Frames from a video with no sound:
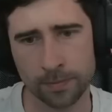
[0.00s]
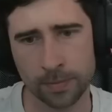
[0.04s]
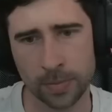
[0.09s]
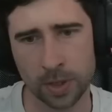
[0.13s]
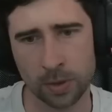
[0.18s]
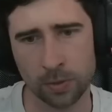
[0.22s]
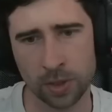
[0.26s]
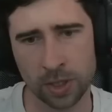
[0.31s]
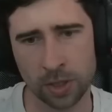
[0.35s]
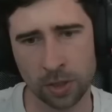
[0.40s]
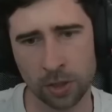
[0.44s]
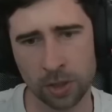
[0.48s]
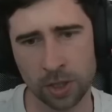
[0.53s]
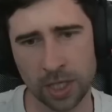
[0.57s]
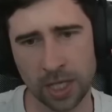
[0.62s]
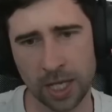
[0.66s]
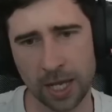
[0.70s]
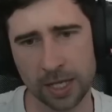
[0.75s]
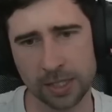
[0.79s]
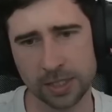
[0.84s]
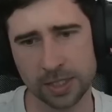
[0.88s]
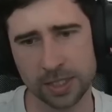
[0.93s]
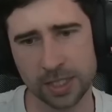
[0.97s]
We can only
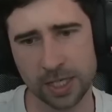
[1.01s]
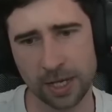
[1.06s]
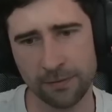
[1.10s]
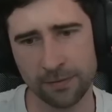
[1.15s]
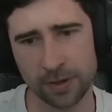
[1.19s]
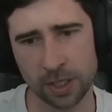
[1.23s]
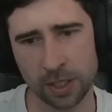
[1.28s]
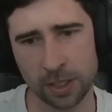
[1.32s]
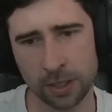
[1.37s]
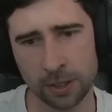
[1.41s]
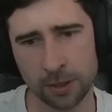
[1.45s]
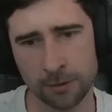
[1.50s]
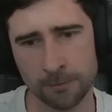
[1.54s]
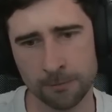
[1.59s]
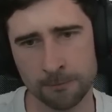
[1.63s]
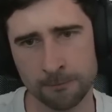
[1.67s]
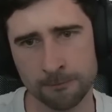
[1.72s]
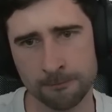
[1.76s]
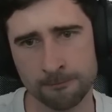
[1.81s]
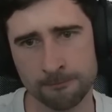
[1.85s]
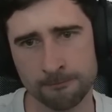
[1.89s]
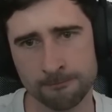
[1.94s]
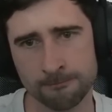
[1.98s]
add 7 here.
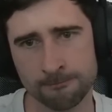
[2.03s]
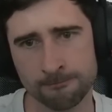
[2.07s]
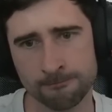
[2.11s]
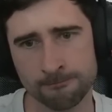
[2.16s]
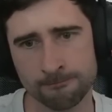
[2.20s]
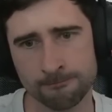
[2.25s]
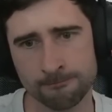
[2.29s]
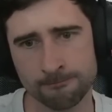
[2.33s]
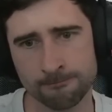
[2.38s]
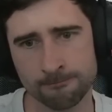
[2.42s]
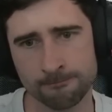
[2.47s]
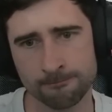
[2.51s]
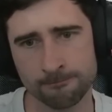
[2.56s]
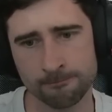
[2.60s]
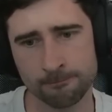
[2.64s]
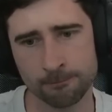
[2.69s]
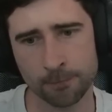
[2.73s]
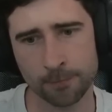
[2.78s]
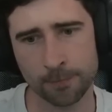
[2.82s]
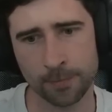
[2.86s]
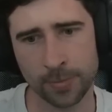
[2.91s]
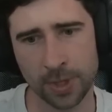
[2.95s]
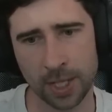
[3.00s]

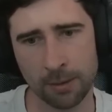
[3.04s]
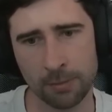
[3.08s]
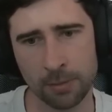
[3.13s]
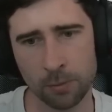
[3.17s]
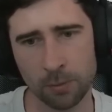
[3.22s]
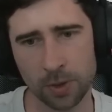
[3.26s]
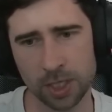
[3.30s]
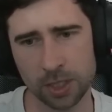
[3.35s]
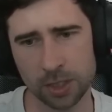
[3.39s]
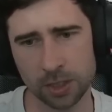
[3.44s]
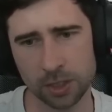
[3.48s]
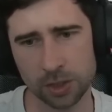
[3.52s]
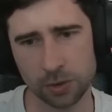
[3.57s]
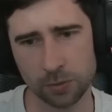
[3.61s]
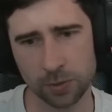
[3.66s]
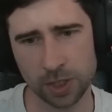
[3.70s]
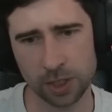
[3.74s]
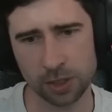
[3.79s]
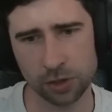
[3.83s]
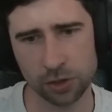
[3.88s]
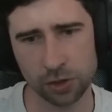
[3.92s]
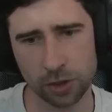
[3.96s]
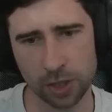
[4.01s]
I mean, we can
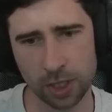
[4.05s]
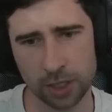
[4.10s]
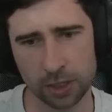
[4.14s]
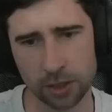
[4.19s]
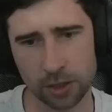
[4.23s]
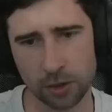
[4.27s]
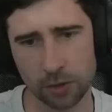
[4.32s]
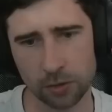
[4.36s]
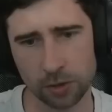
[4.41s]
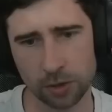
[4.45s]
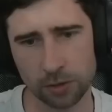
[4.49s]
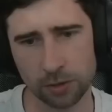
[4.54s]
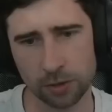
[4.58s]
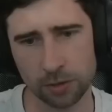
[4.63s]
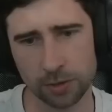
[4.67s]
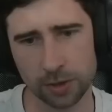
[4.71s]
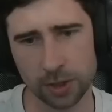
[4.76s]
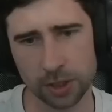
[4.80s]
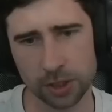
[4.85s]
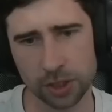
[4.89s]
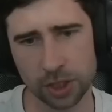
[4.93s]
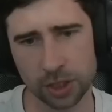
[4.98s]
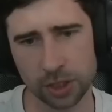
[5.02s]
try and YOLO it with
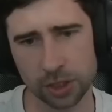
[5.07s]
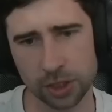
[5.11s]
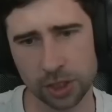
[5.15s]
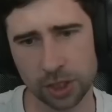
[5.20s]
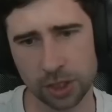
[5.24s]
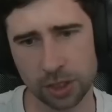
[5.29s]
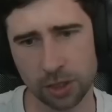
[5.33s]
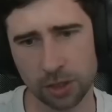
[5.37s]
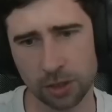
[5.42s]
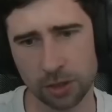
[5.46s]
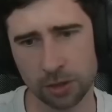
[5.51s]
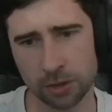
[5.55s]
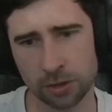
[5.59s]
the Shang-Chi, though.